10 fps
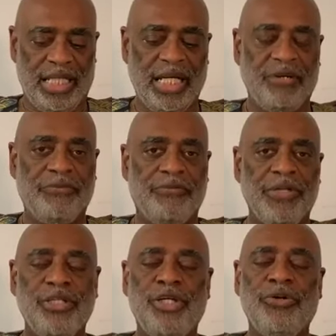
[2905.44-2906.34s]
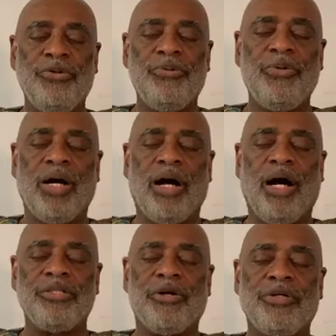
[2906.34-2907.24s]
if you
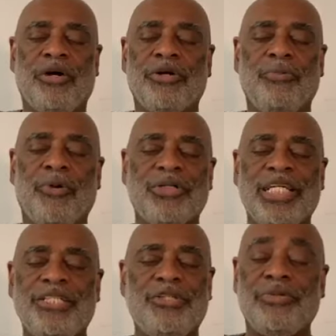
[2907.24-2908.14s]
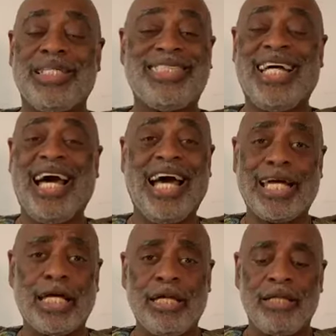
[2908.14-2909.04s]
are no longer wanting to
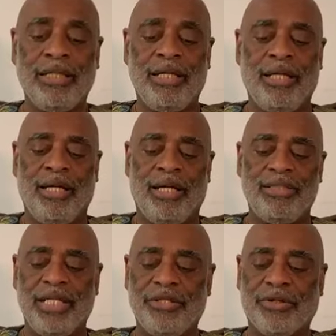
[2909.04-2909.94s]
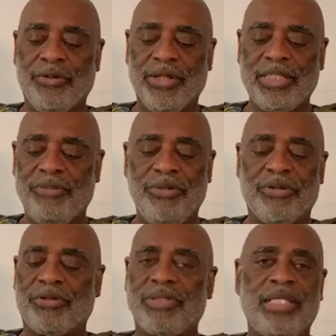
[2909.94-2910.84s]
attack, then the Course in
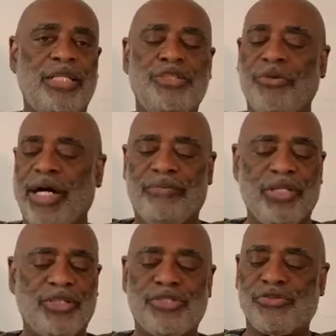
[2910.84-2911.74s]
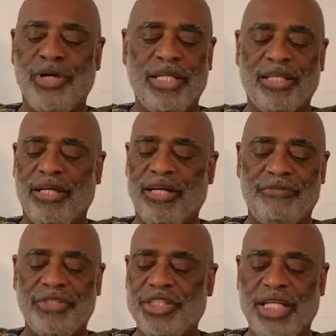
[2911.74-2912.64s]
Miracles says you have the strength
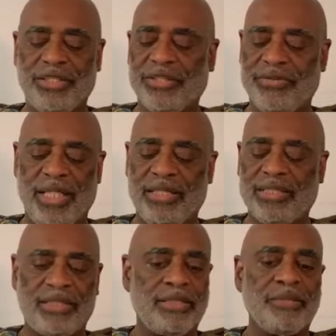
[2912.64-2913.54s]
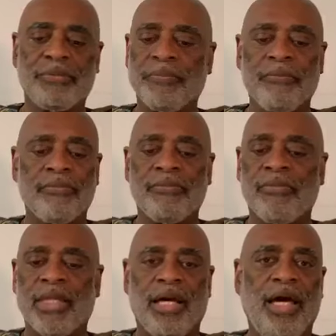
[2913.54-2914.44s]
of gentleness.
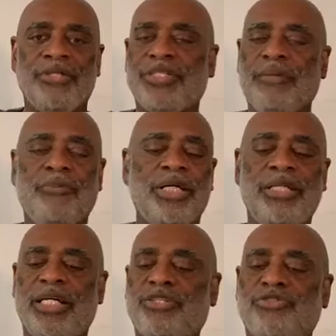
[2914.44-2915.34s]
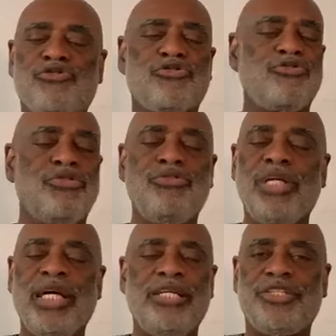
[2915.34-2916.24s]
And someone that's
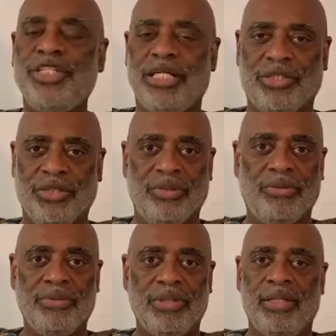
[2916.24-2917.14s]
truly gentle